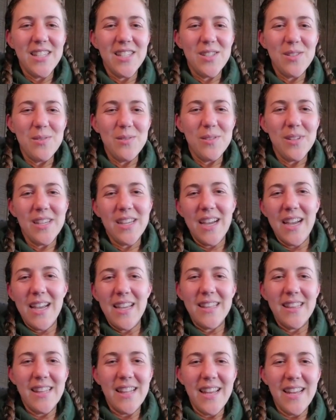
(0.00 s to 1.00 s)
do
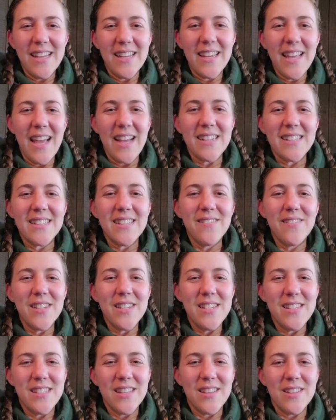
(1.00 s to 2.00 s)
guide-like
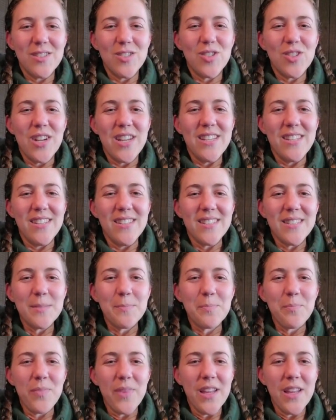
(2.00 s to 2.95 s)
activities on the trails,